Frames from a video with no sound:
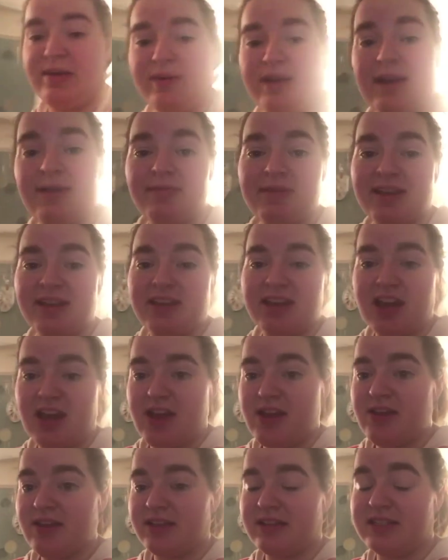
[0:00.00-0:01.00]
Anyway, I'm gonna
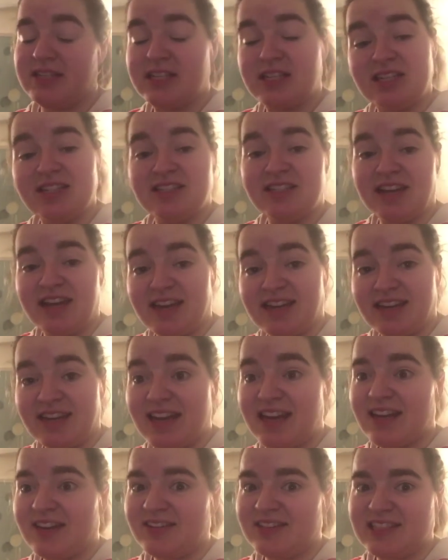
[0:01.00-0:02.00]
go continue
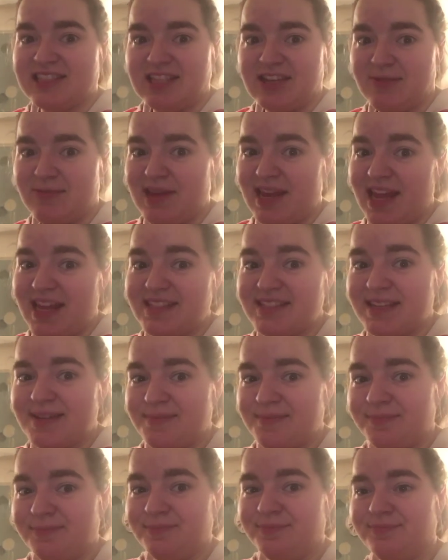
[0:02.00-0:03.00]
tidying and I'll see you a bit
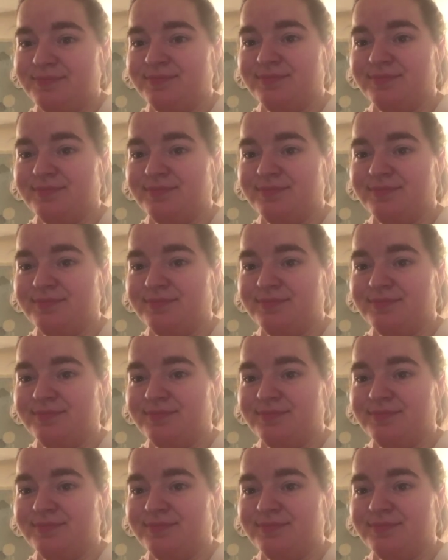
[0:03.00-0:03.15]
later.